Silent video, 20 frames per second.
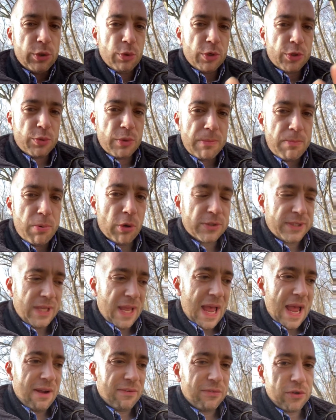or 3 posts
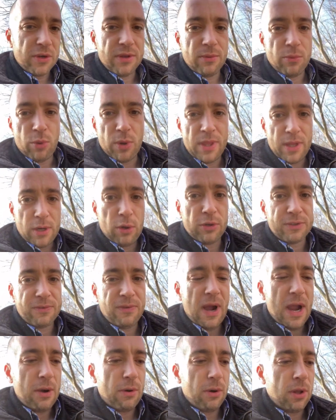after the one that goes
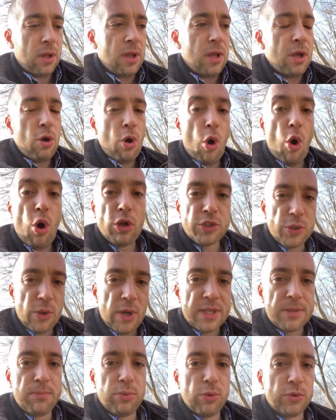viral, also has
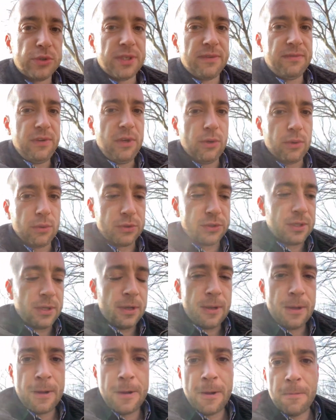boosted views.
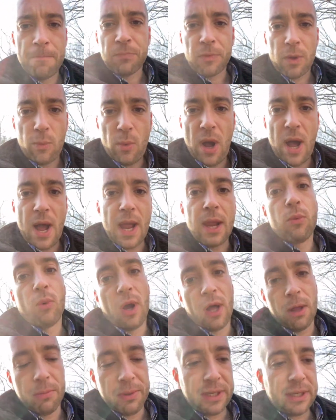Why?
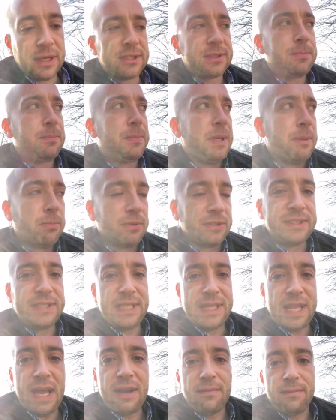Well, because people see
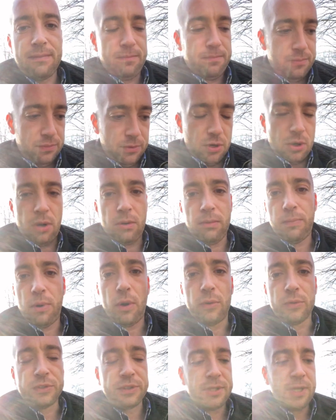that,
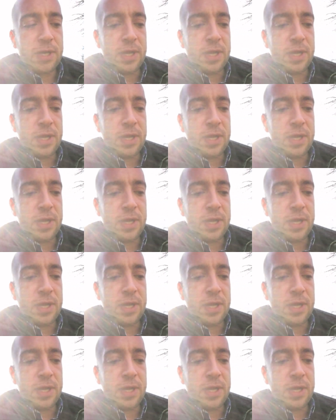post,